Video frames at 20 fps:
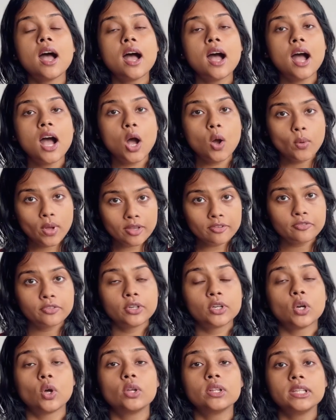
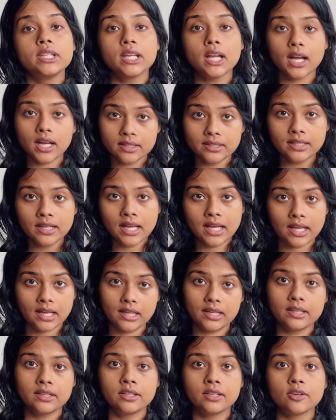However, on the other
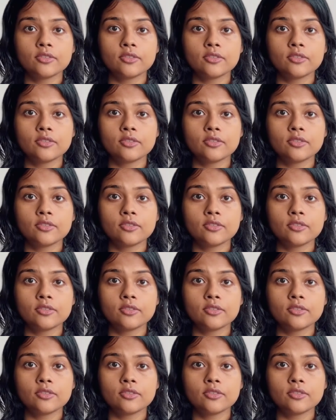hand,